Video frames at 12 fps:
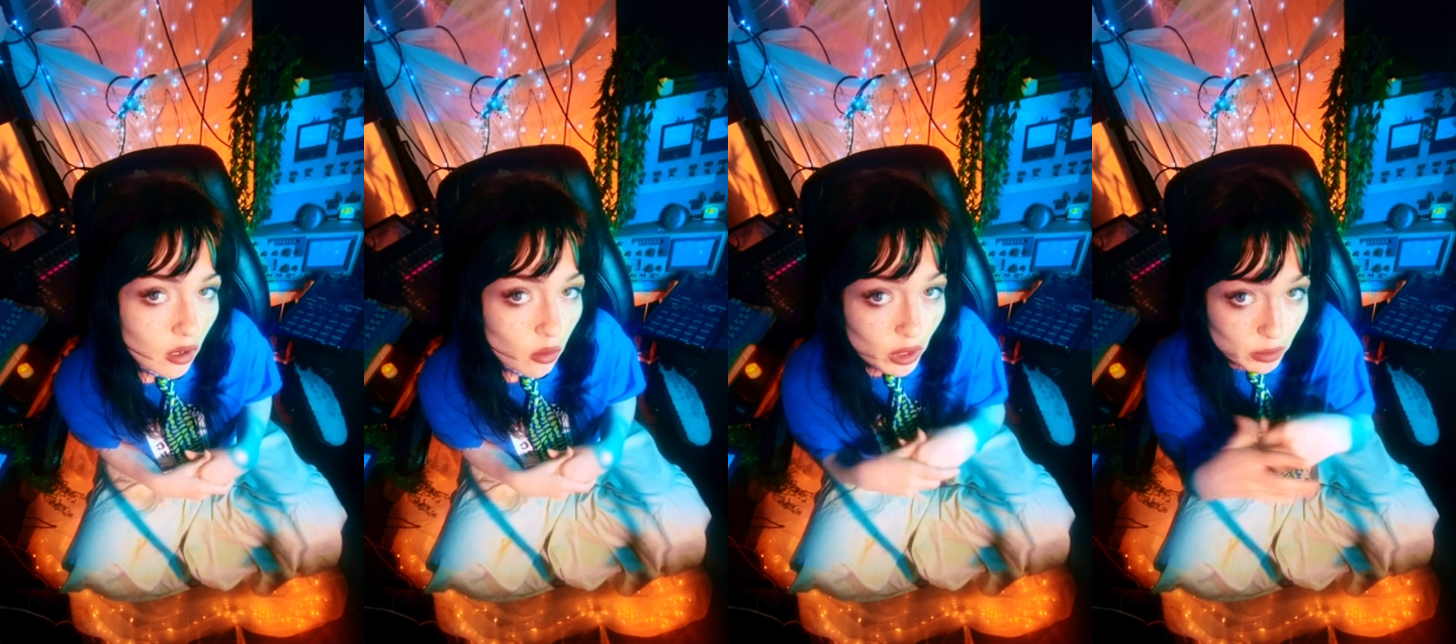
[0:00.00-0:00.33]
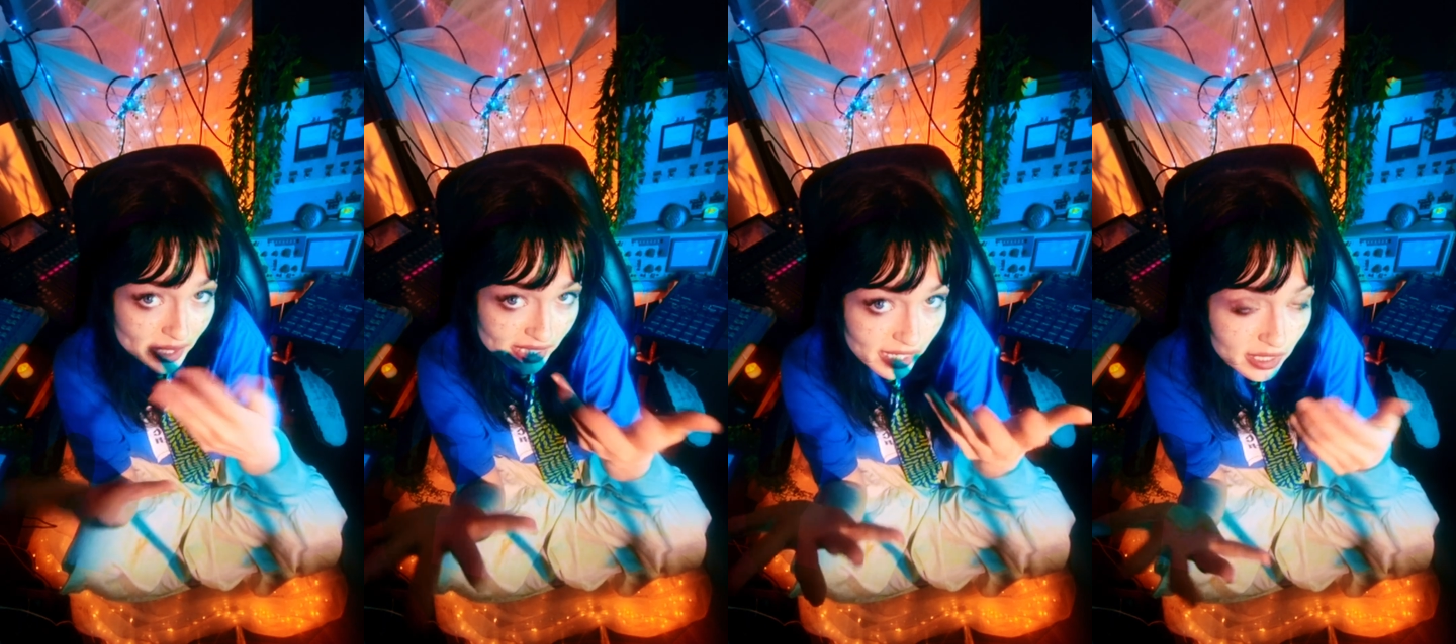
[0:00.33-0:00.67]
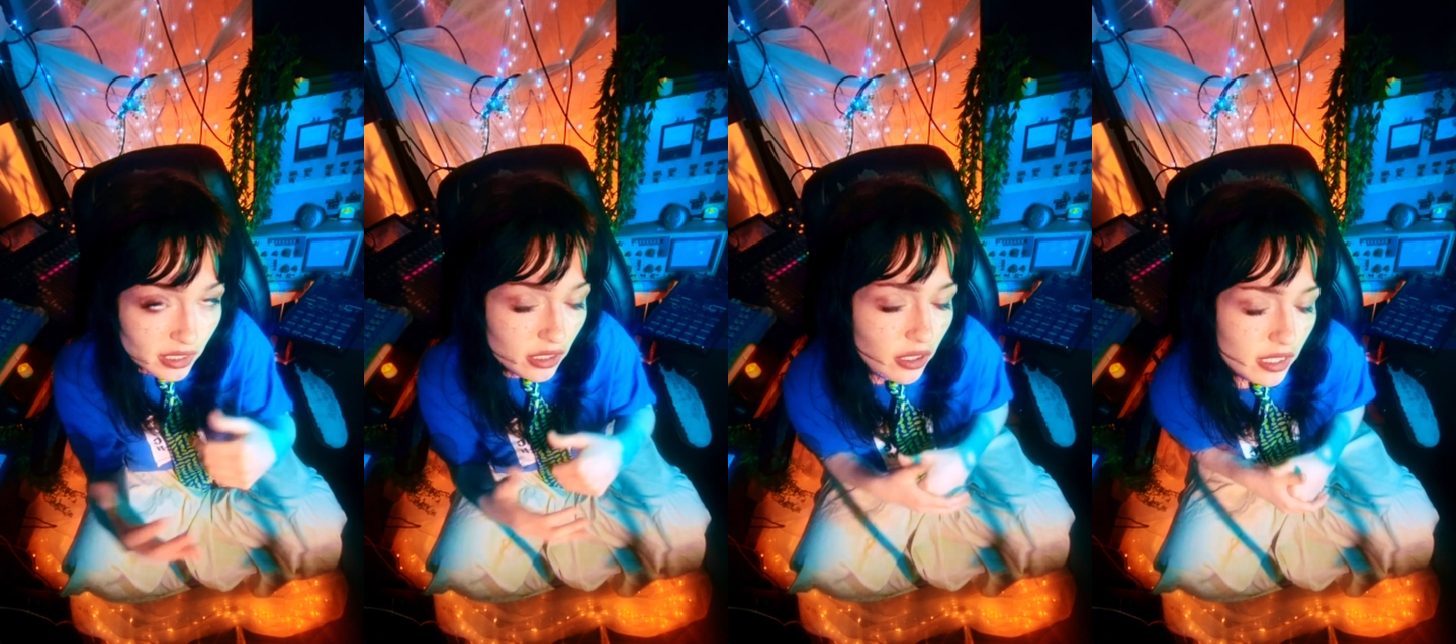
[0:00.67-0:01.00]
which was
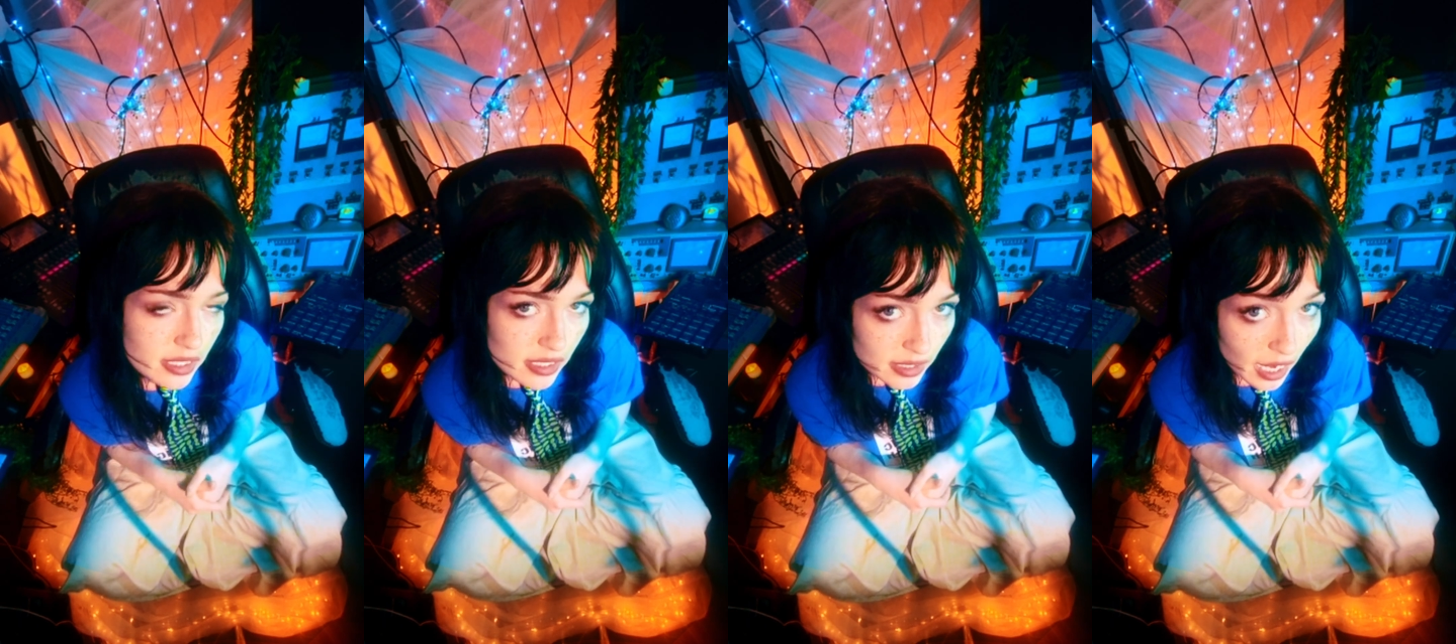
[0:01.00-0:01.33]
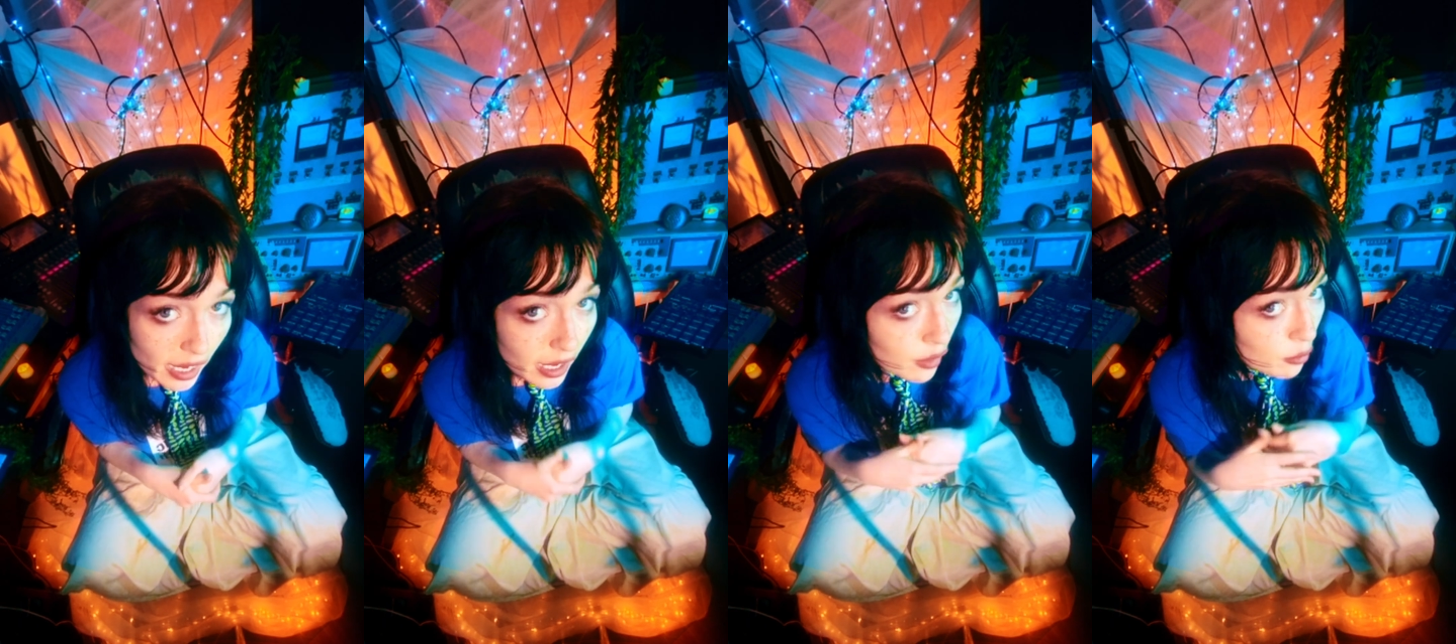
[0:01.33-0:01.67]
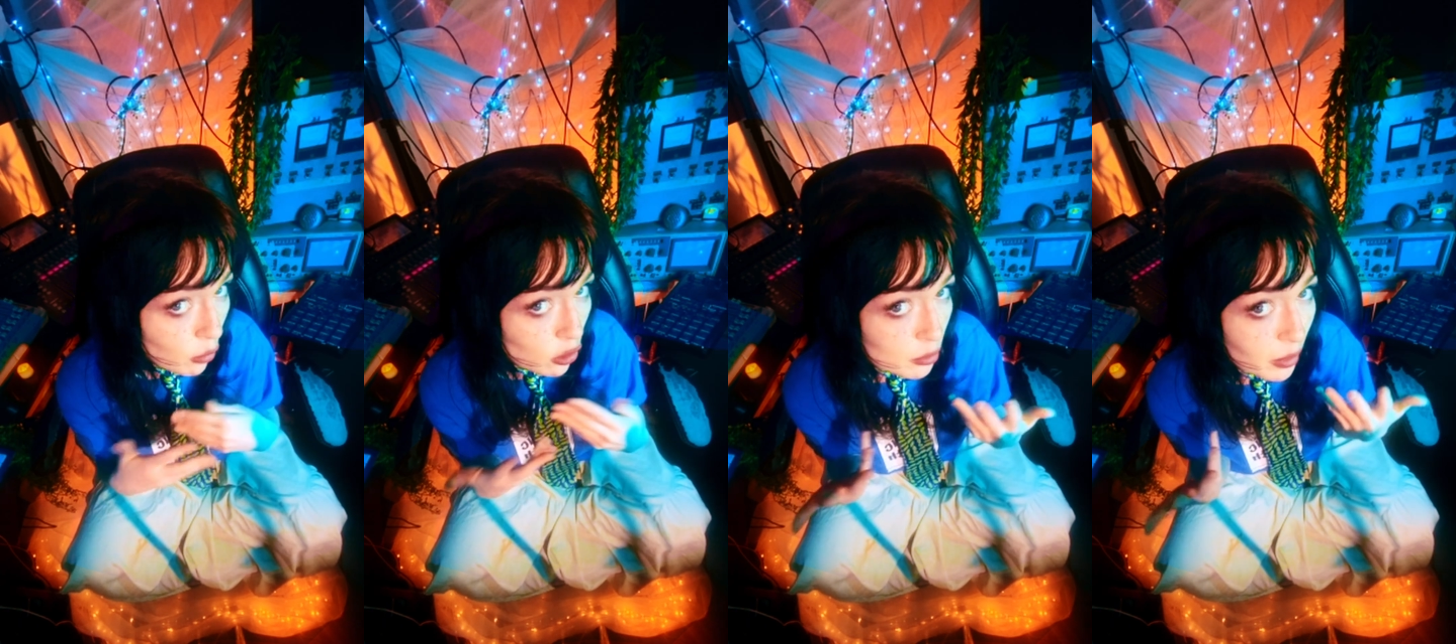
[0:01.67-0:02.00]
sent across the sky and then
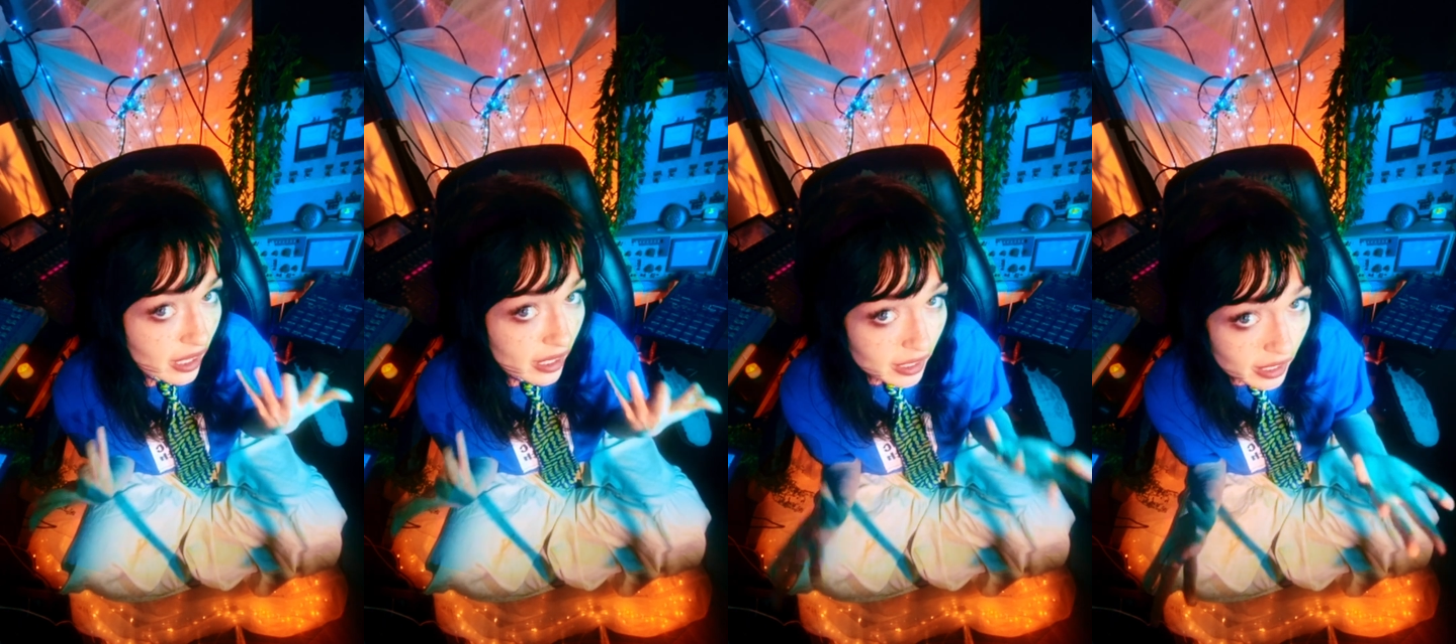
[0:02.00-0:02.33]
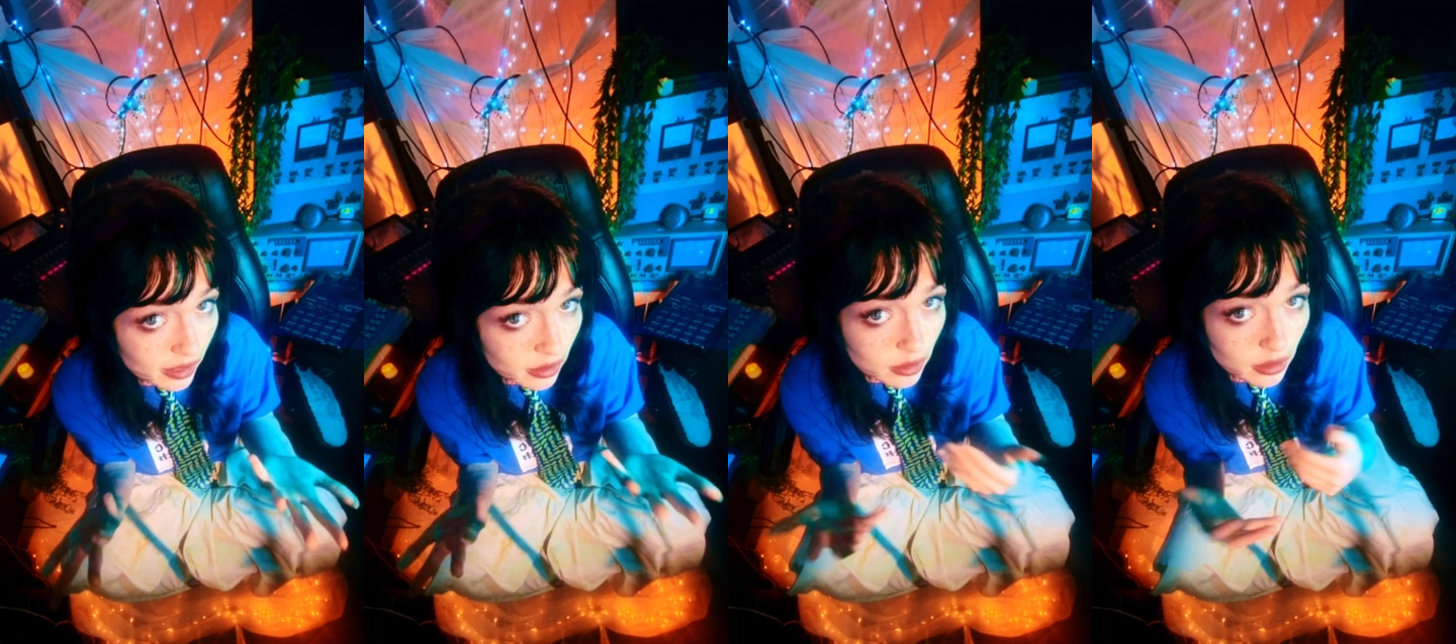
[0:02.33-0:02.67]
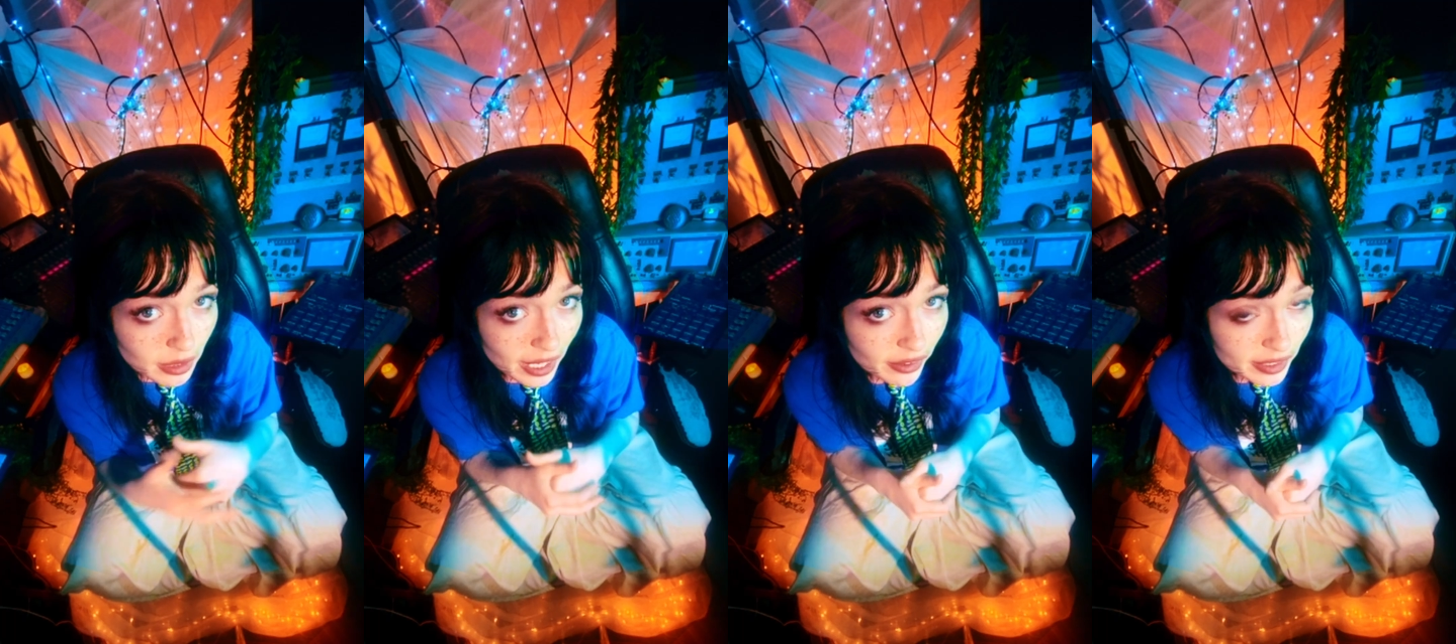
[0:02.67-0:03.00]
multiplied again to
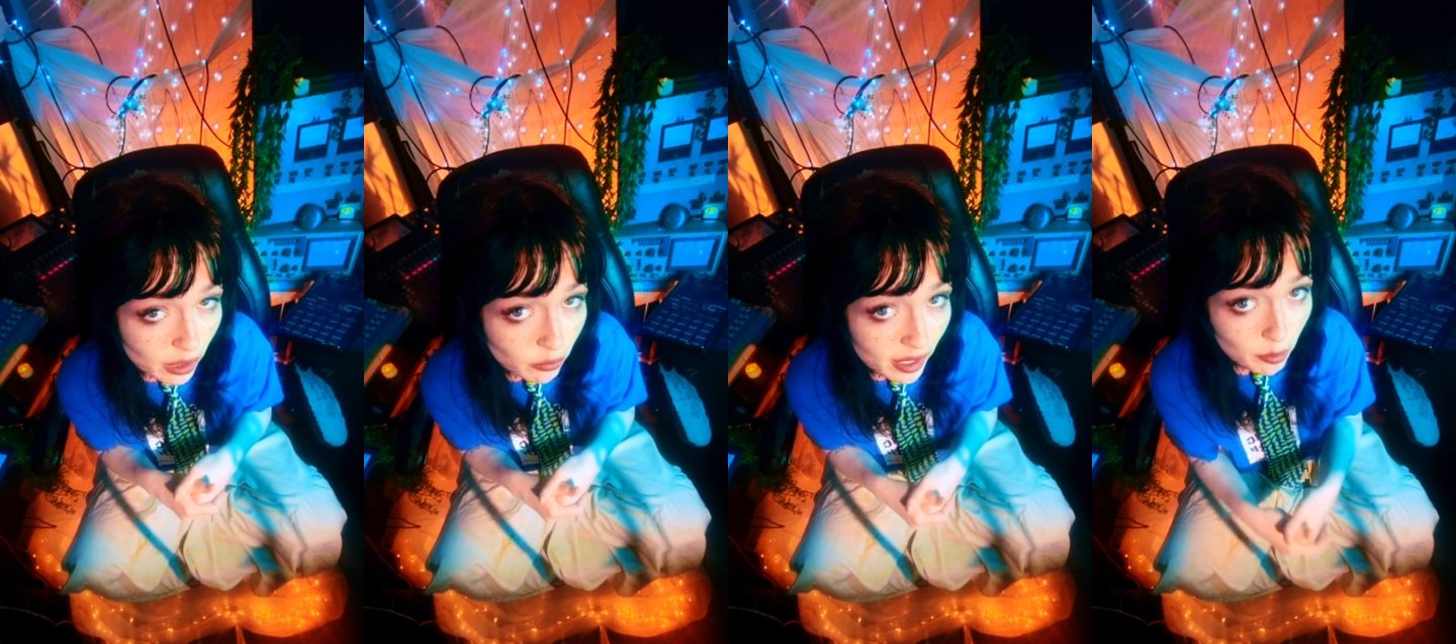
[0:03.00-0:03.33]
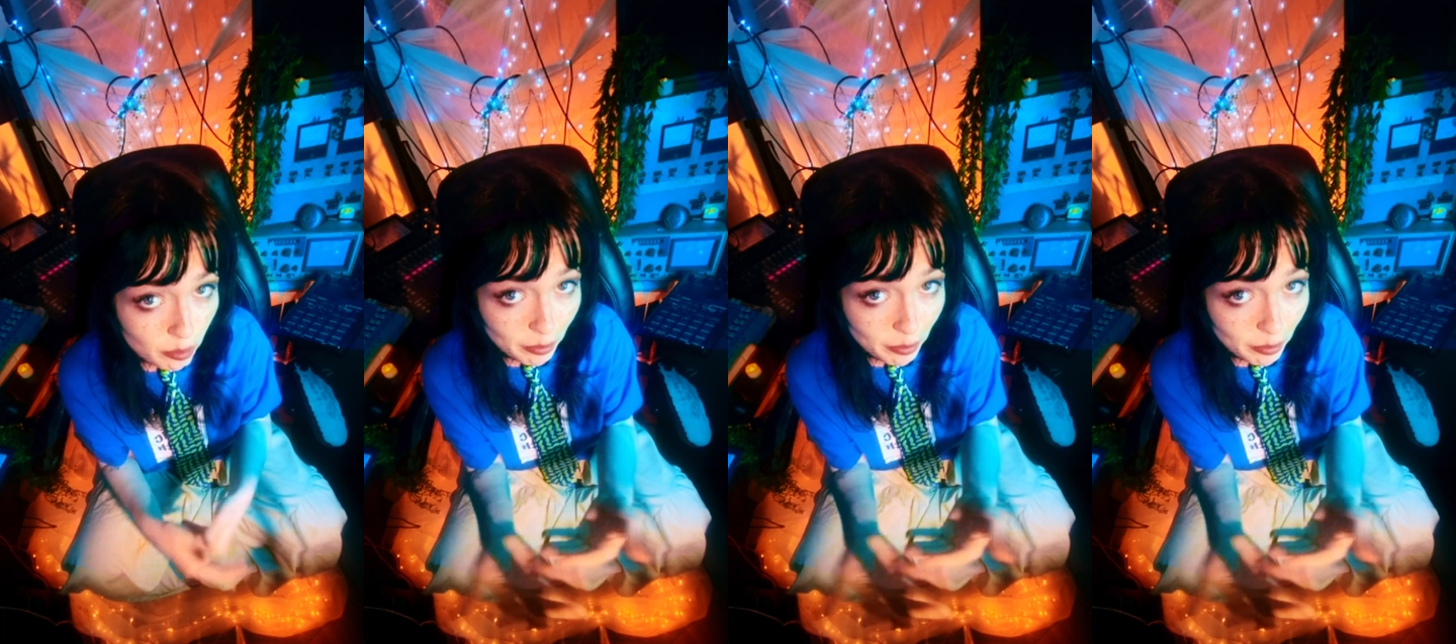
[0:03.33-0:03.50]
carry that wave